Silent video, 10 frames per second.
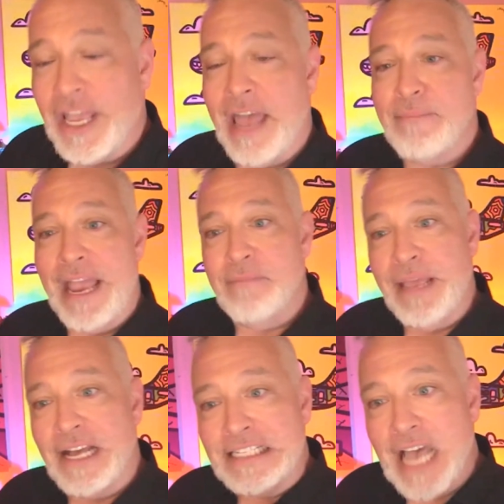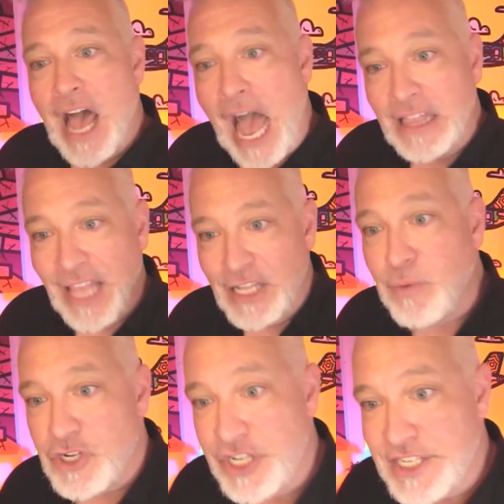her campaign because I
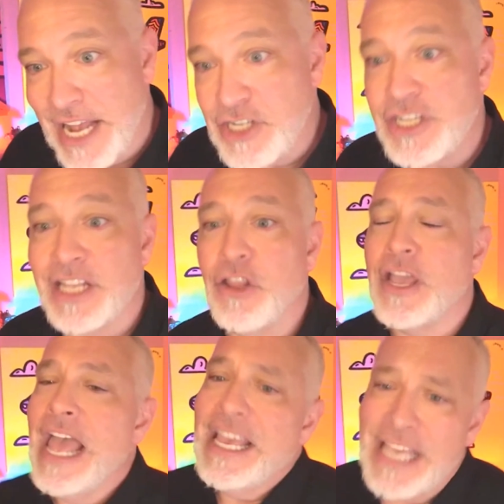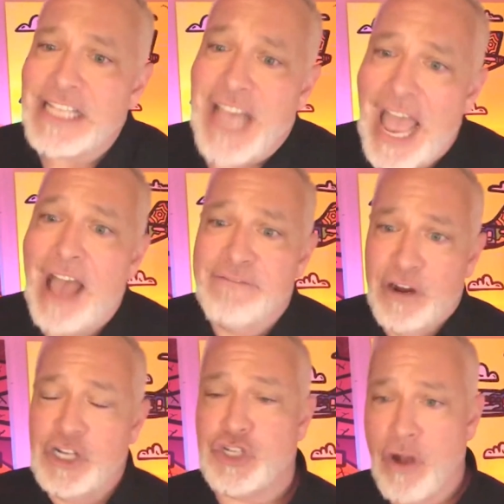liked what she said. She said, "Look, yes, I have
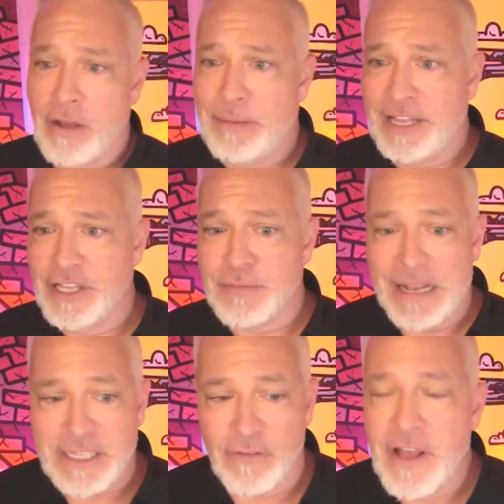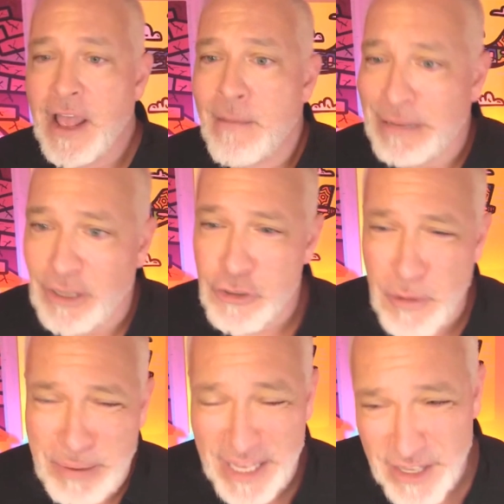very strong opinions myself, but those
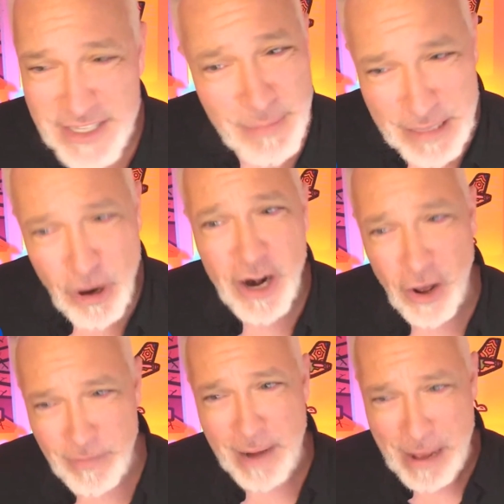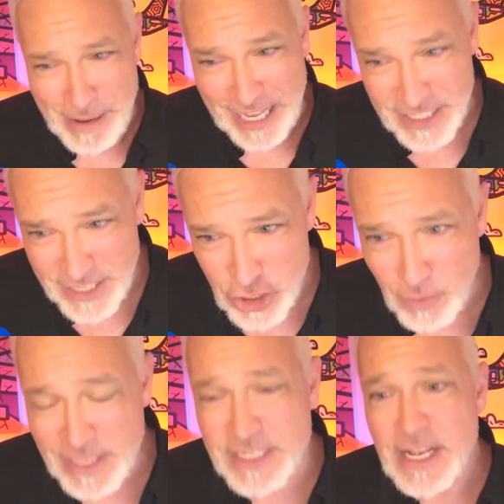opinions, some of them aren't held by my
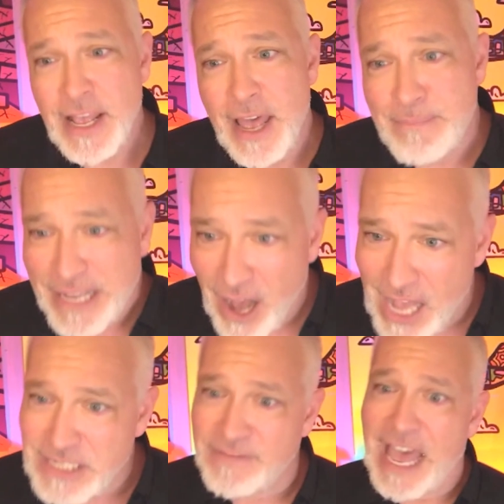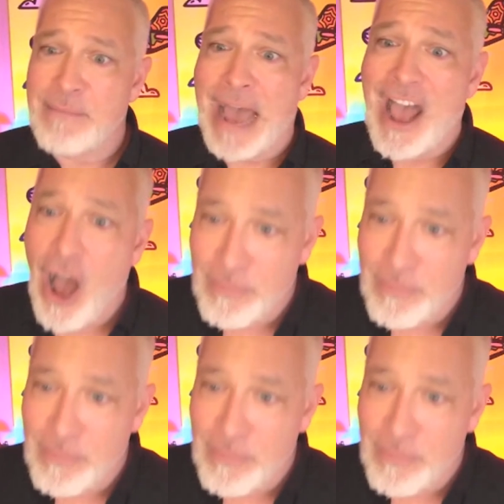constituents, and because of that, my